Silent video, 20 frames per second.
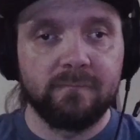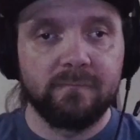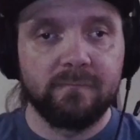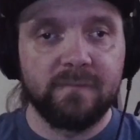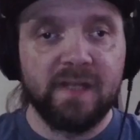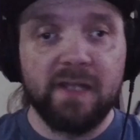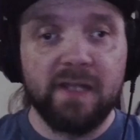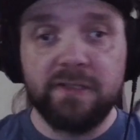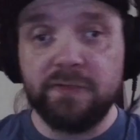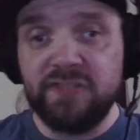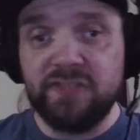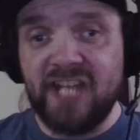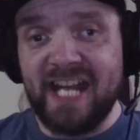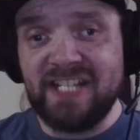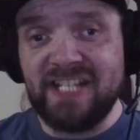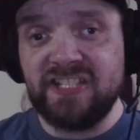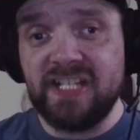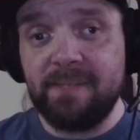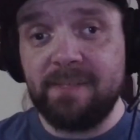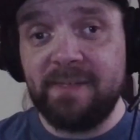So
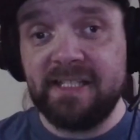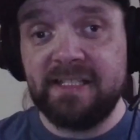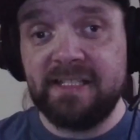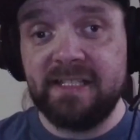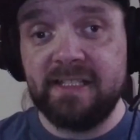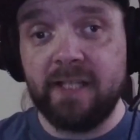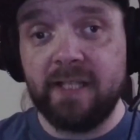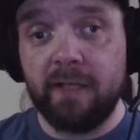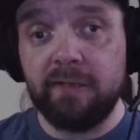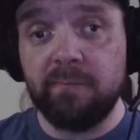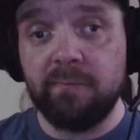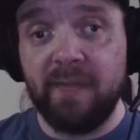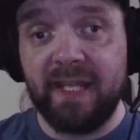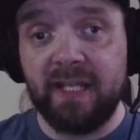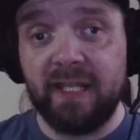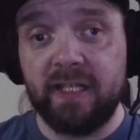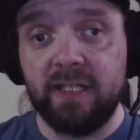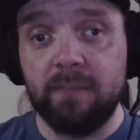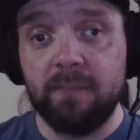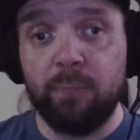ChatGPT does make a
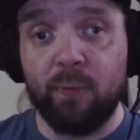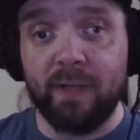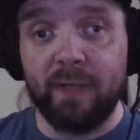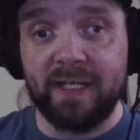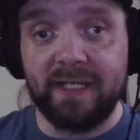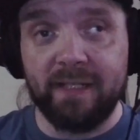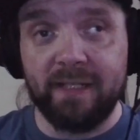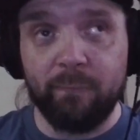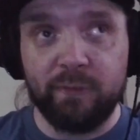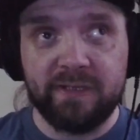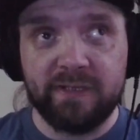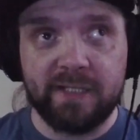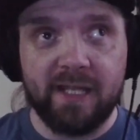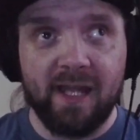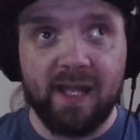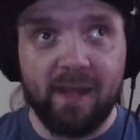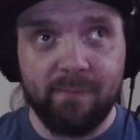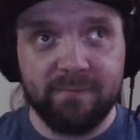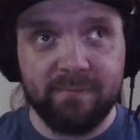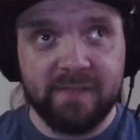good point.
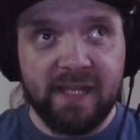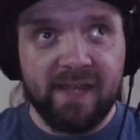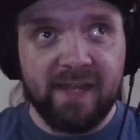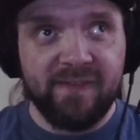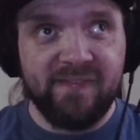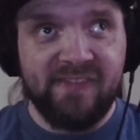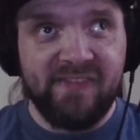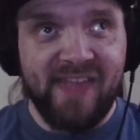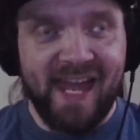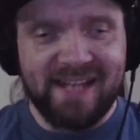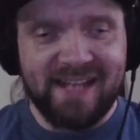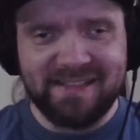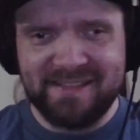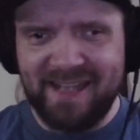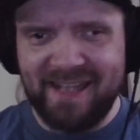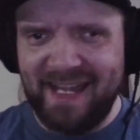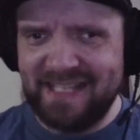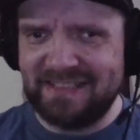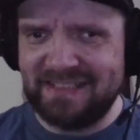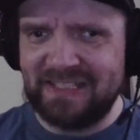That
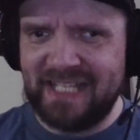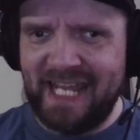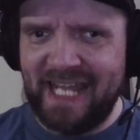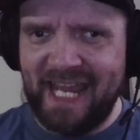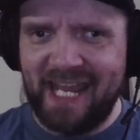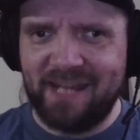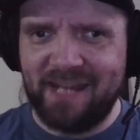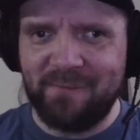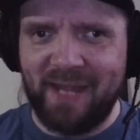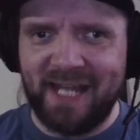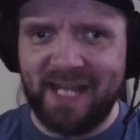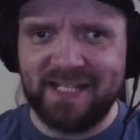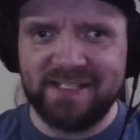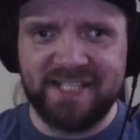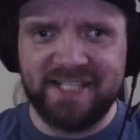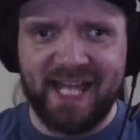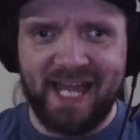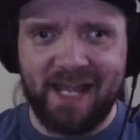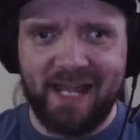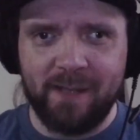title came at a
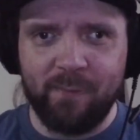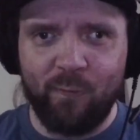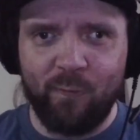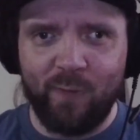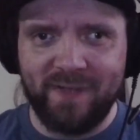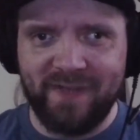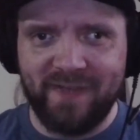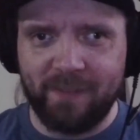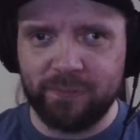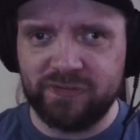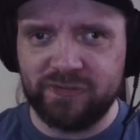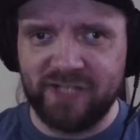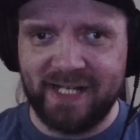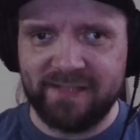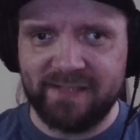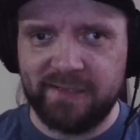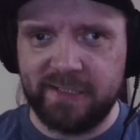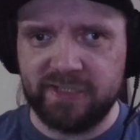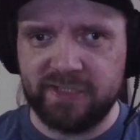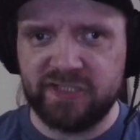time when they were
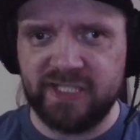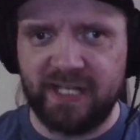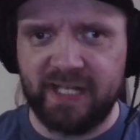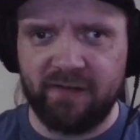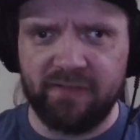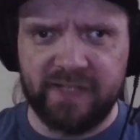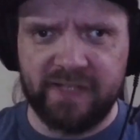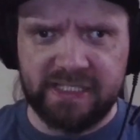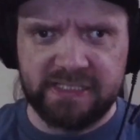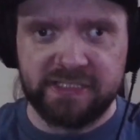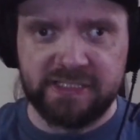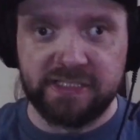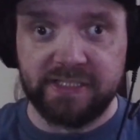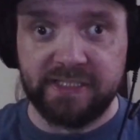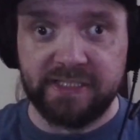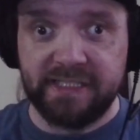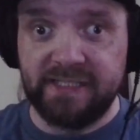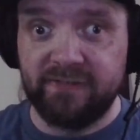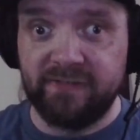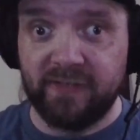transitioning out of the
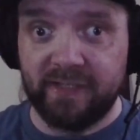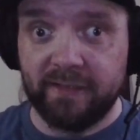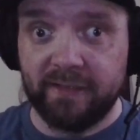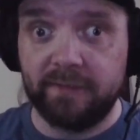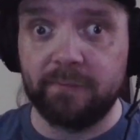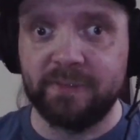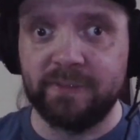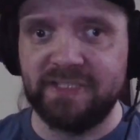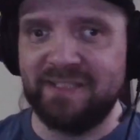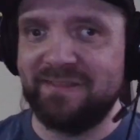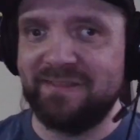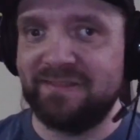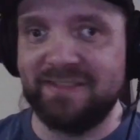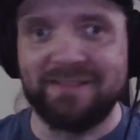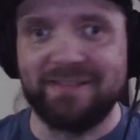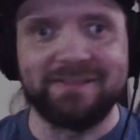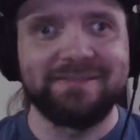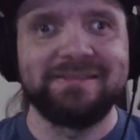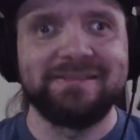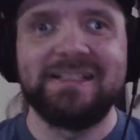divas, which I
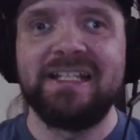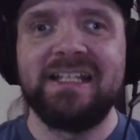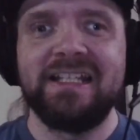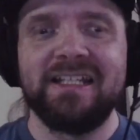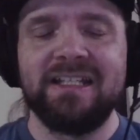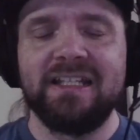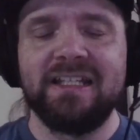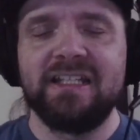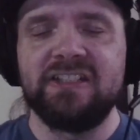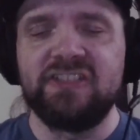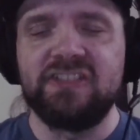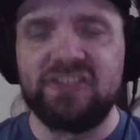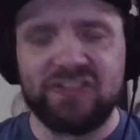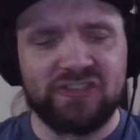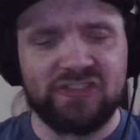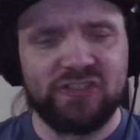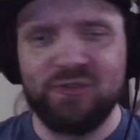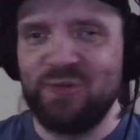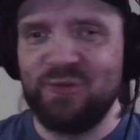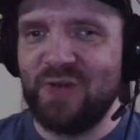still
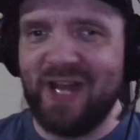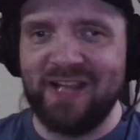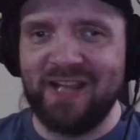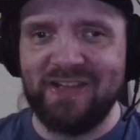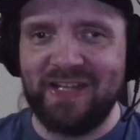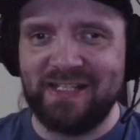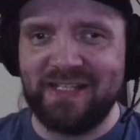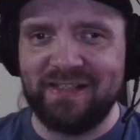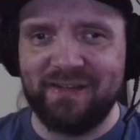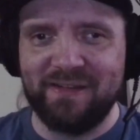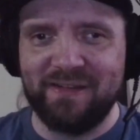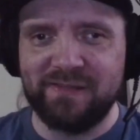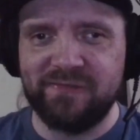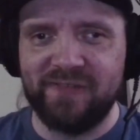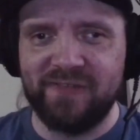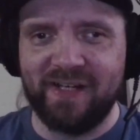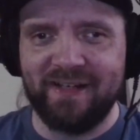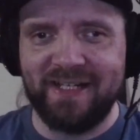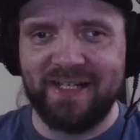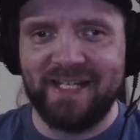do not like to this
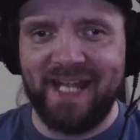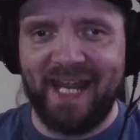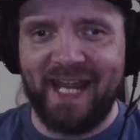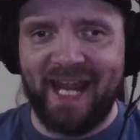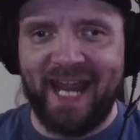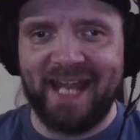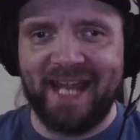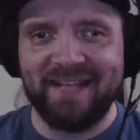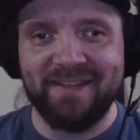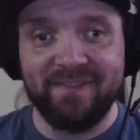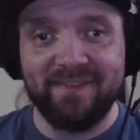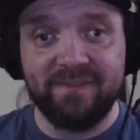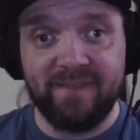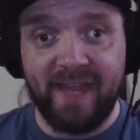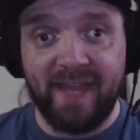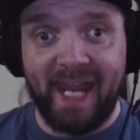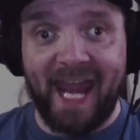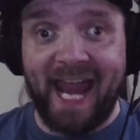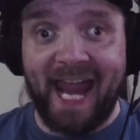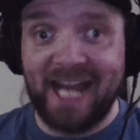very day, and
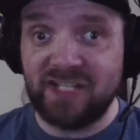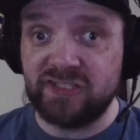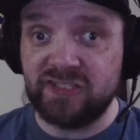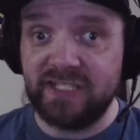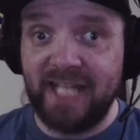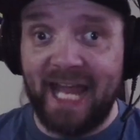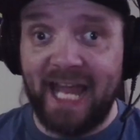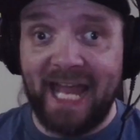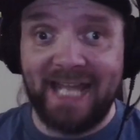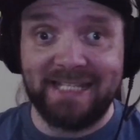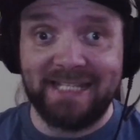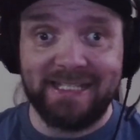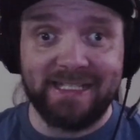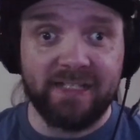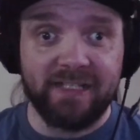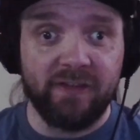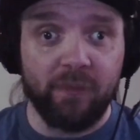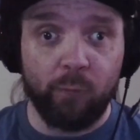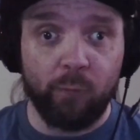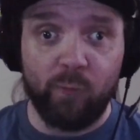they actually
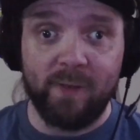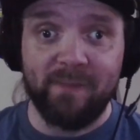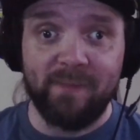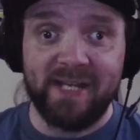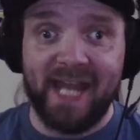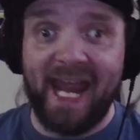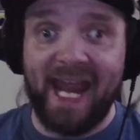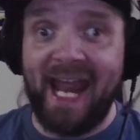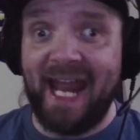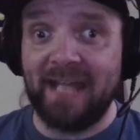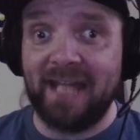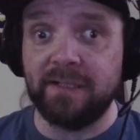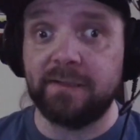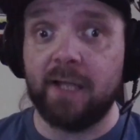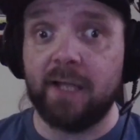highlighted the women as